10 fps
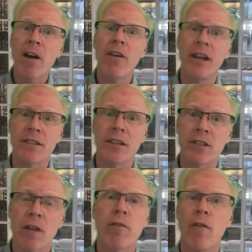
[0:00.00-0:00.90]

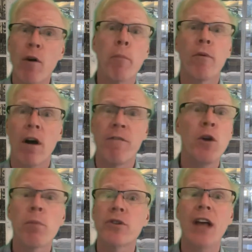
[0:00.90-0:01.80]
variances of, of a, a,
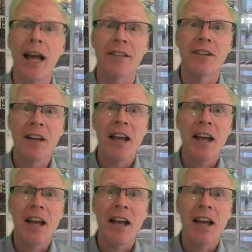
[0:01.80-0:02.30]
few percent,